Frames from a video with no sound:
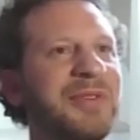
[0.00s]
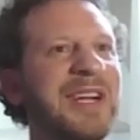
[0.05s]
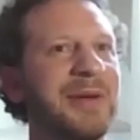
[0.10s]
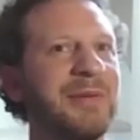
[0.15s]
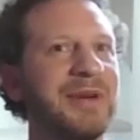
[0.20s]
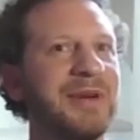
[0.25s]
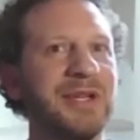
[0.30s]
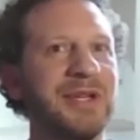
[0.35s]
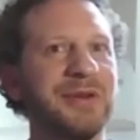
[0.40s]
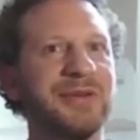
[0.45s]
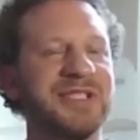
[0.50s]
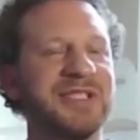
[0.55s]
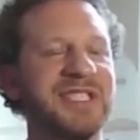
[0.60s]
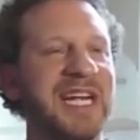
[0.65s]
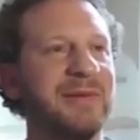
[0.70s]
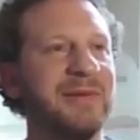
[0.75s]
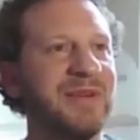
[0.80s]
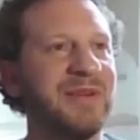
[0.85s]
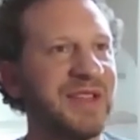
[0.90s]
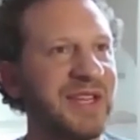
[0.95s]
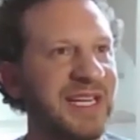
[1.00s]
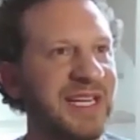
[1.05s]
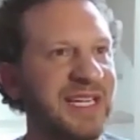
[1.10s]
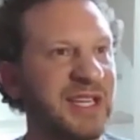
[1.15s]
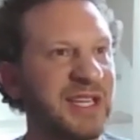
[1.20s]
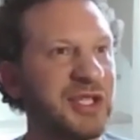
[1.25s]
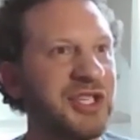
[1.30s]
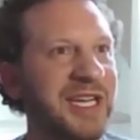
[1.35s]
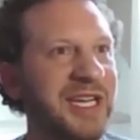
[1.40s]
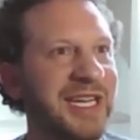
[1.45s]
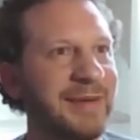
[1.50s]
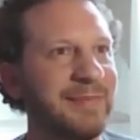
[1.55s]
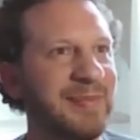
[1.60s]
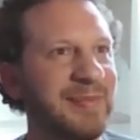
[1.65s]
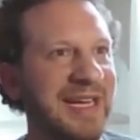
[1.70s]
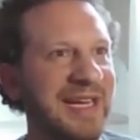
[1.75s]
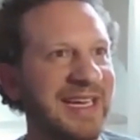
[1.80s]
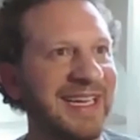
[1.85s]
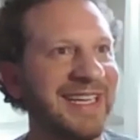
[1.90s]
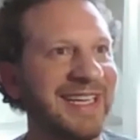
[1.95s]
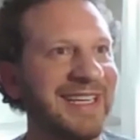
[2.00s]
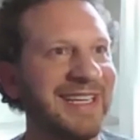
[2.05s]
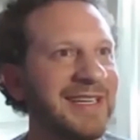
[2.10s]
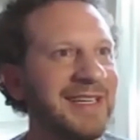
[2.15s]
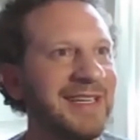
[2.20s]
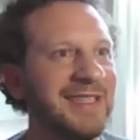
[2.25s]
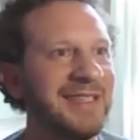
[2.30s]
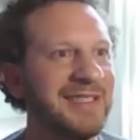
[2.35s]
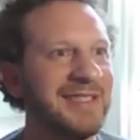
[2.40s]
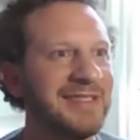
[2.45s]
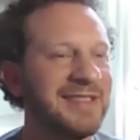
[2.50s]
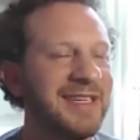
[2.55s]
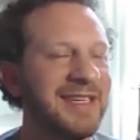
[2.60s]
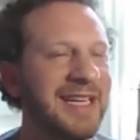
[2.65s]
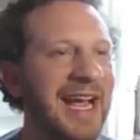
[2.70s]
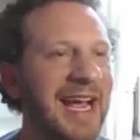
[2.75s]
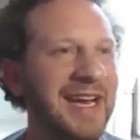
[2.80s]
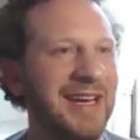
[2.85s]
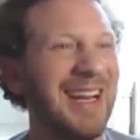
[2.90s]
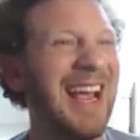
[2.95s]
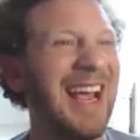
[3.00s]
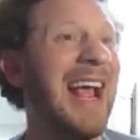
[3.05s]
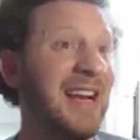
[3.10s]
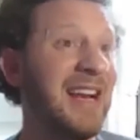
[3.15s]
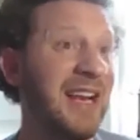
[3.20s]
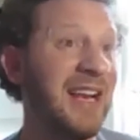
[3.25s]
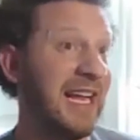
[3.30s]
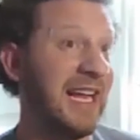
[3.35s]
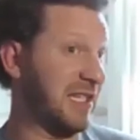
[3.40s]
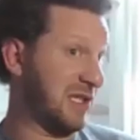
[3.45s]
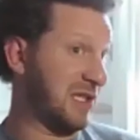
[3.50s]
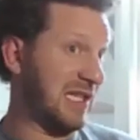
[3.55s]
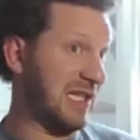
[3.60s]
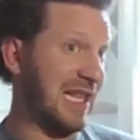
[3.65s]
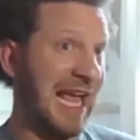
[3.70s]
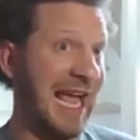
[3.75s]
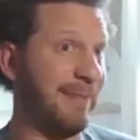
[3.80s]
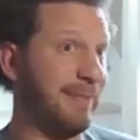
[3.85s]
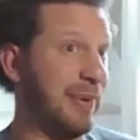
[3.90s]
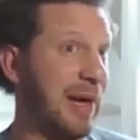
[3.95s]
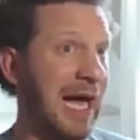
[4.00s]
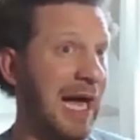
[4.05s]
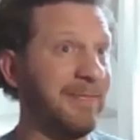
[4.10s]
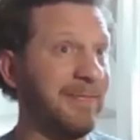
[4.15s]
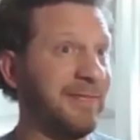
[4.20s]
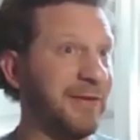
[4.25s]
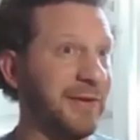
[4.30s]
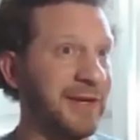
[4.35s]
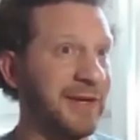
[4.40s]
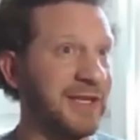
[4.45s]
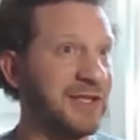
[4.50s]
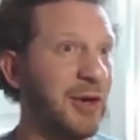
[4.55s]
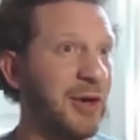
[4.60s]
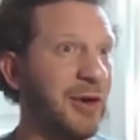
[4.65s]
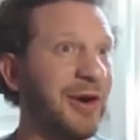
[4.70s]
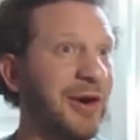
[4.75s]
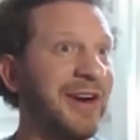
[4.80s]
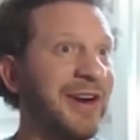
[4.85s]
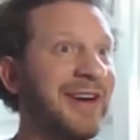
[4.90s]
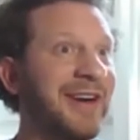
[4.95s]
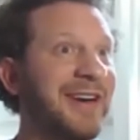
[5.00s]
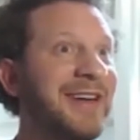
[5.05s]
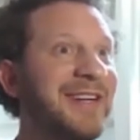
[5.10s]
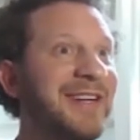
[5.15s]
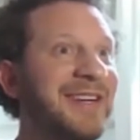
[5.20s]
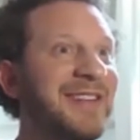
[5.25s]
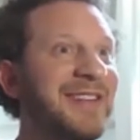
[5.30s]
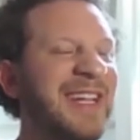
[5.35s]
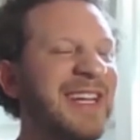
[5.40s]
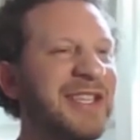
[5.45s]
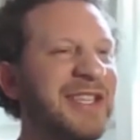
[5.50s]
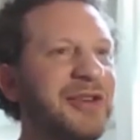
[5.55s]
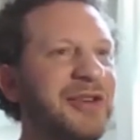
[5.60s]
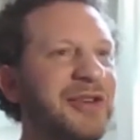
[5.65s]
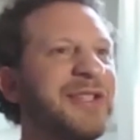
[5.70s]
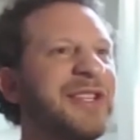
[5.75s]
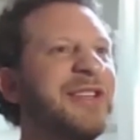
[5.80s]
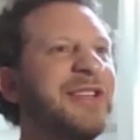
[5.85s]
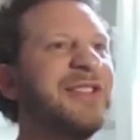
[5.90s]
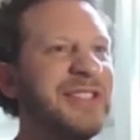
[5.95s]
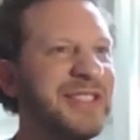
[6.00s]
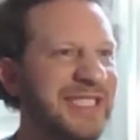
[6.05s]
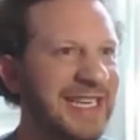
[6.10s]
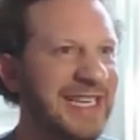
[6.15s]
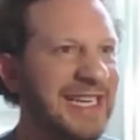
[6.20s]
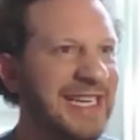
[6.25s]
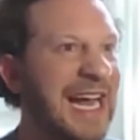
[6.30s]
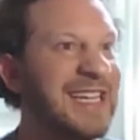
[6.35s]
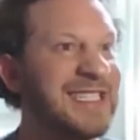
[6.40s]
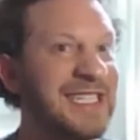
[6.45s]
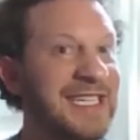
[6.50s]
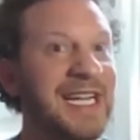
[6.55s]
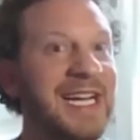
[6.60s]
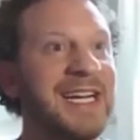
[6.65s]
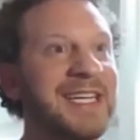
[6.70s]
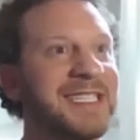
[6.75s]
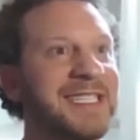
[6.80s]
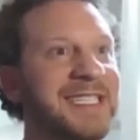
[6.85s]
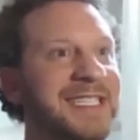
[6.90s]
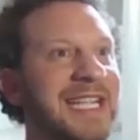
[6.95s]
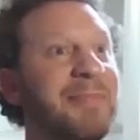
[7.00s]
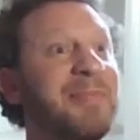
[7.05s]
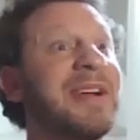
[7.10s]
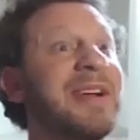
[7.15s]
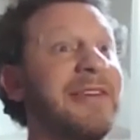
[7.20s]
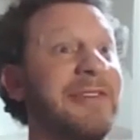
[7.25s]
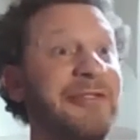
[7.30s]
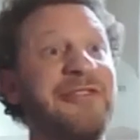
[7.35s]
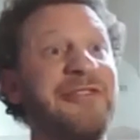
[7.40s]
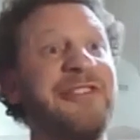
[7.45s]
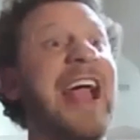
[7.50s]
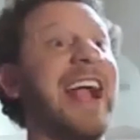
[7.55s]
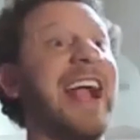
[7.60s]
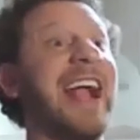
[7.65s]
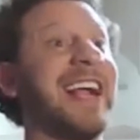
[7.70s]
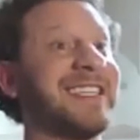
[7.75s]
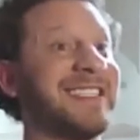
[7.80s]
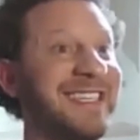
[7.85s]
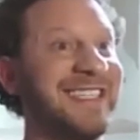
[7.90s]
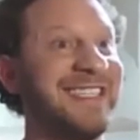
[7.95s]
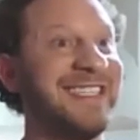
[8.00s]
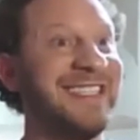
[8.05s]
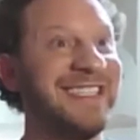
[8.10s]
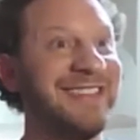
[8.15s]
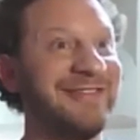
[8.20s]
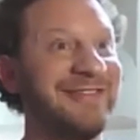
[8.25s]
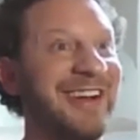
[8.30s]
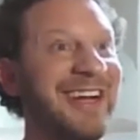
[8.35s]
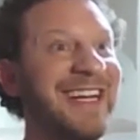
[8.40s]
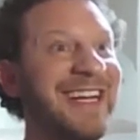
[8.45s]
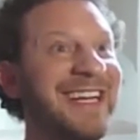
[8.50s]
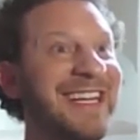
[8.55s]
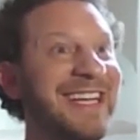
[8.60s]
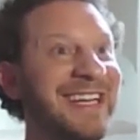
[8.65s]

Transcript: what you were saying with like the chicken picking and like slap pop for guitar, like you're using it as a separate effect, right?